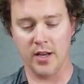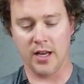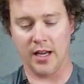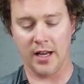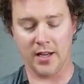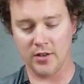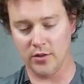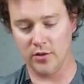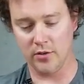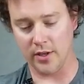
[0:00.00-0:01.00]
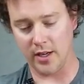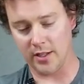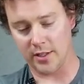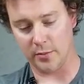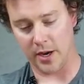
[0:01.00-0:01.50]
And as you do it,
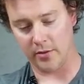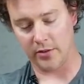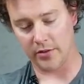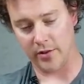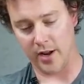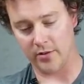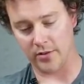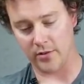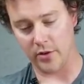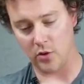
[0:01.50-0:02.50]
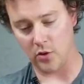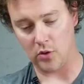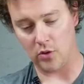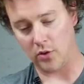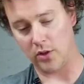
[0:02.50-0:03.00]
it spirals around, so the
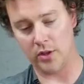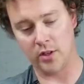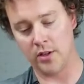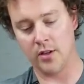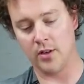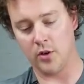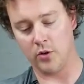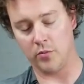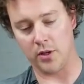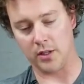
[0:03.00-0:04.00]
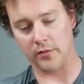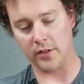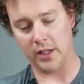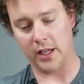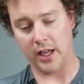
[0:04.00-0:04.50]
whole ball of
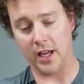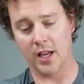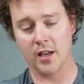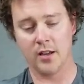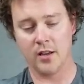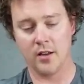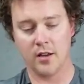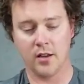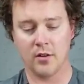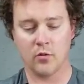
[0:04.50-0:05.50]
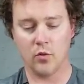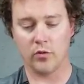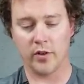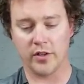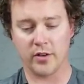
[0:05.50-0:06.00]
clay will
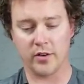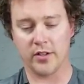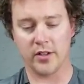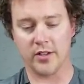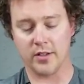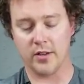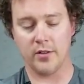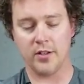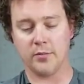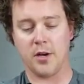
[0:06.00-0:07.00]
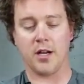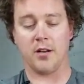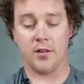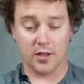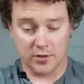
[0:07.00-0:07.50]
return to this spot
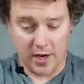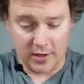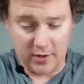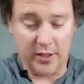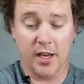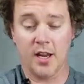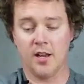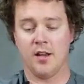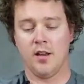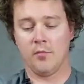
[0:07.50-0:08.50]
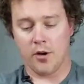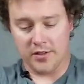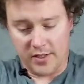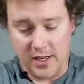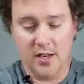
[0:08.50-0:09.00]
here that you're actually
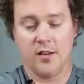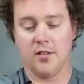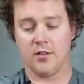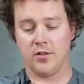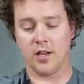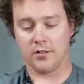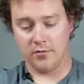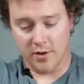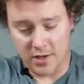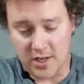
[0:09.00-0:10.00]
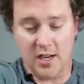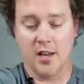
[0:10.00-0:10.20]
pressing, that you're actually wedging.